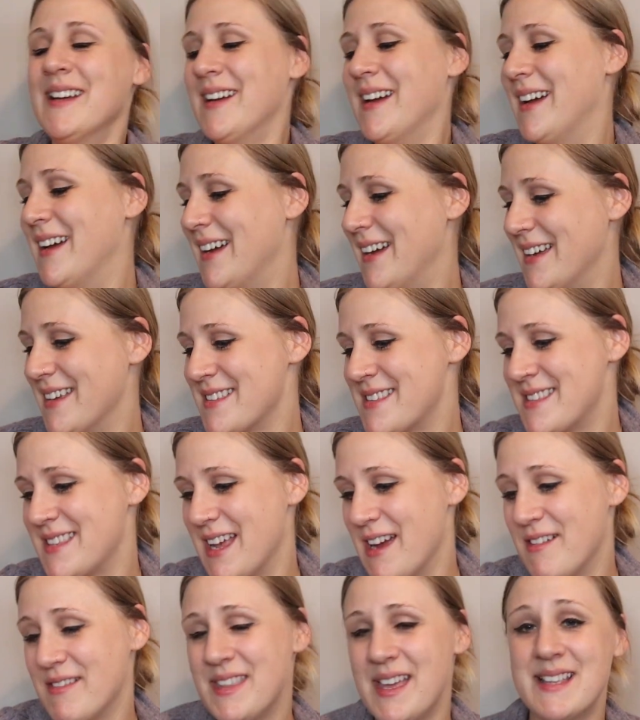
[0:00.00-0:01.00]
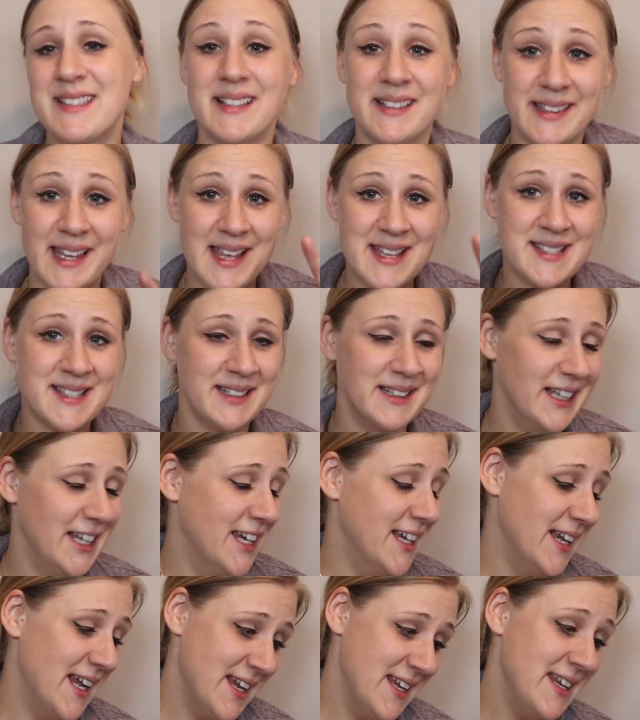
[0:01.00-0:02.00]
Uh, so there's a lesson
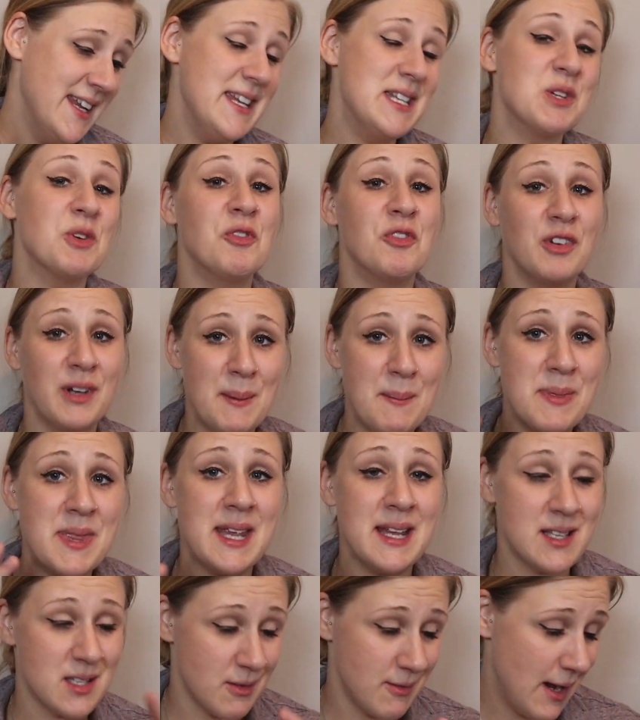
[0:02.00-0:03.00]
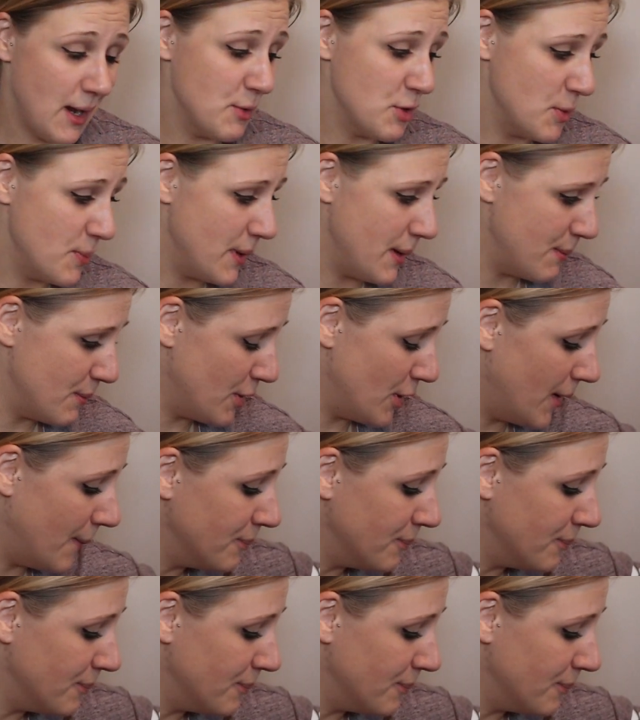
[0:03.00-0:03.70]
learned. I need to flip things around a bit more.